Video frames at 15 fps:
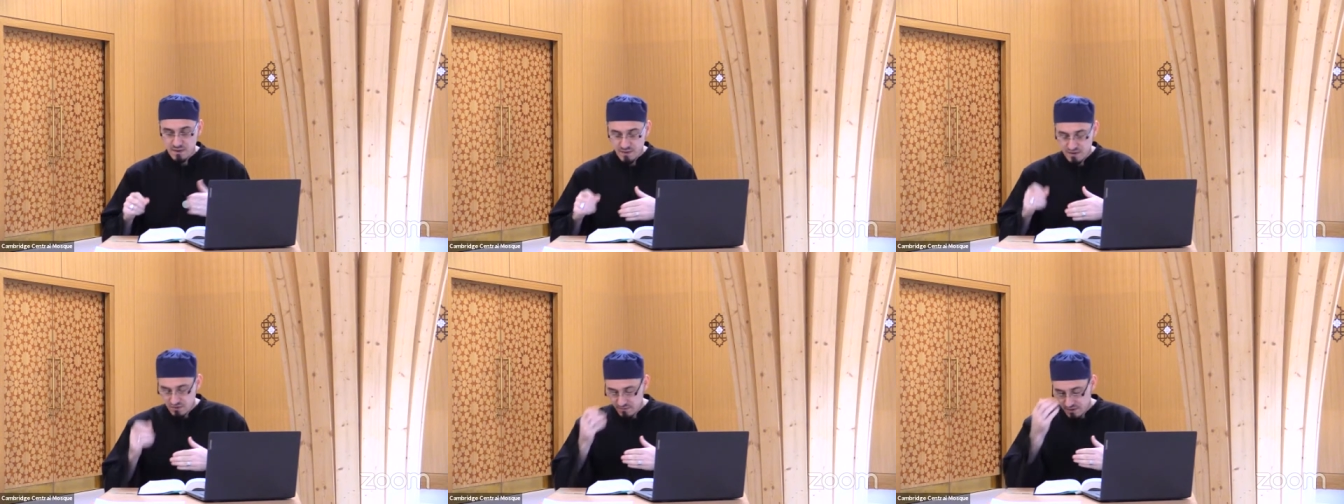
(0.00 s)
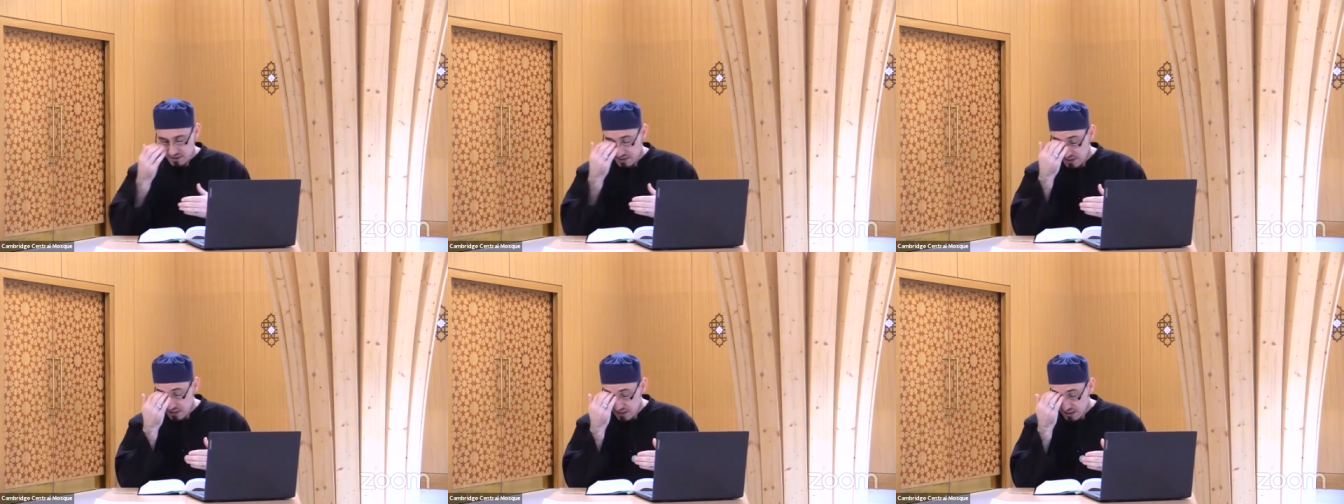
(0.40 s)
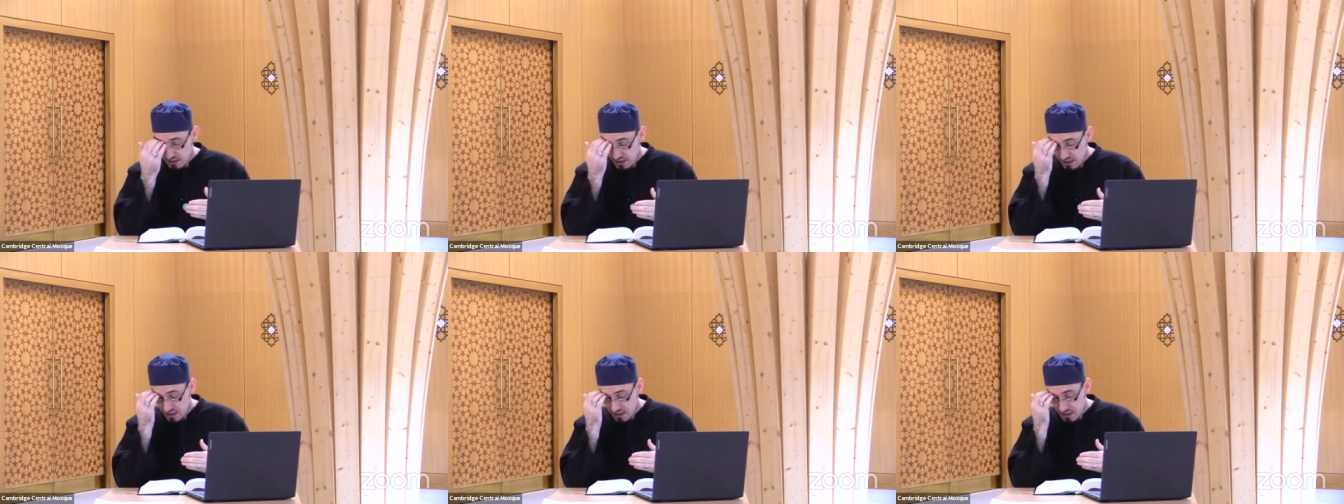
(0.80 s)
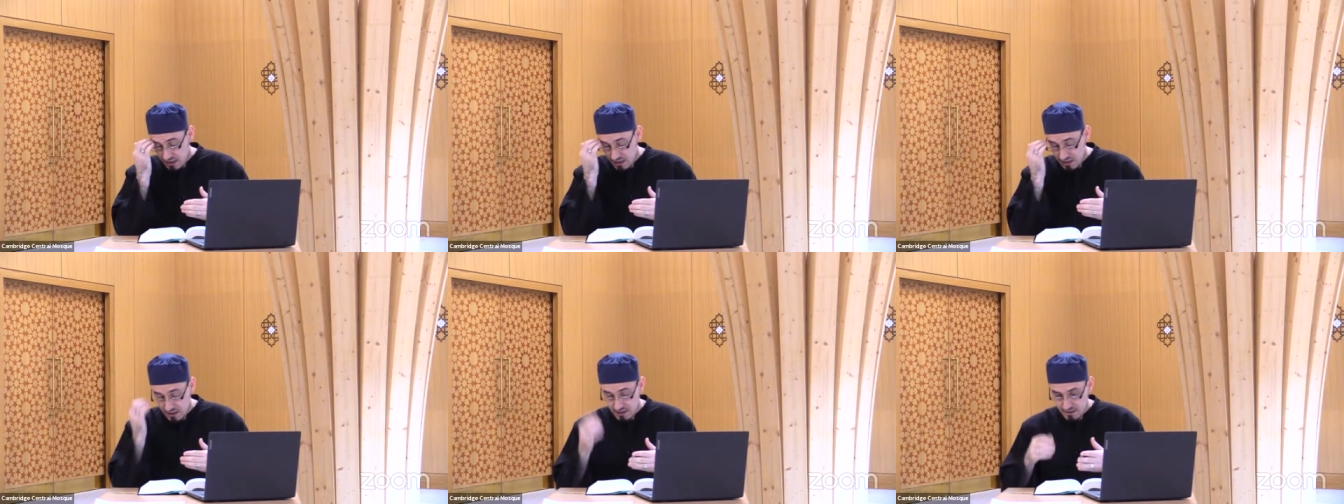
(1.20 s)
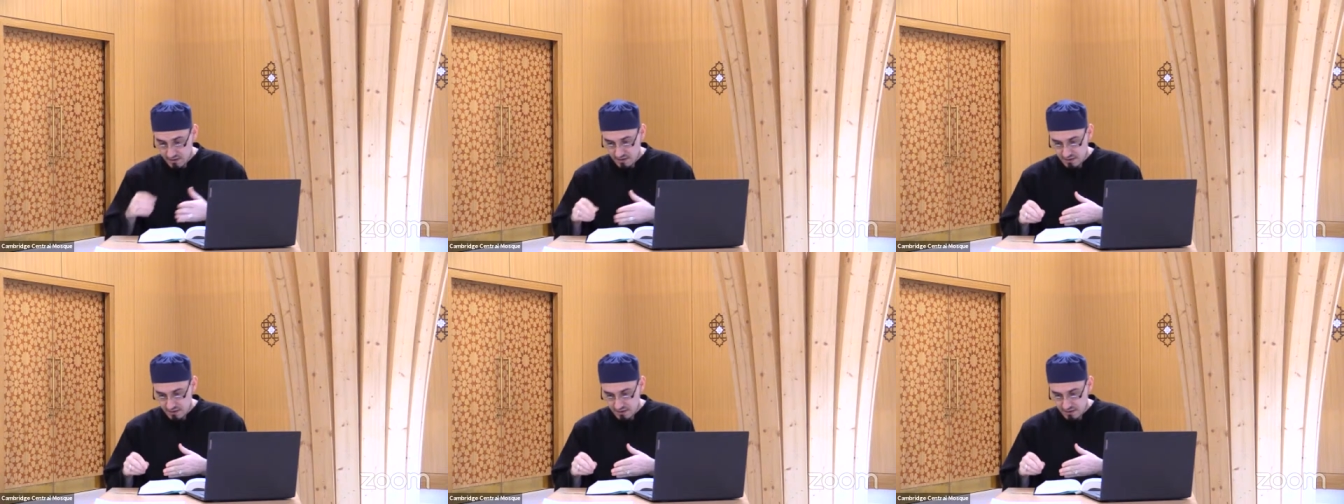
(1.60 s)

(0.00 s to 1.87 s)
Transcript: but you will see uh,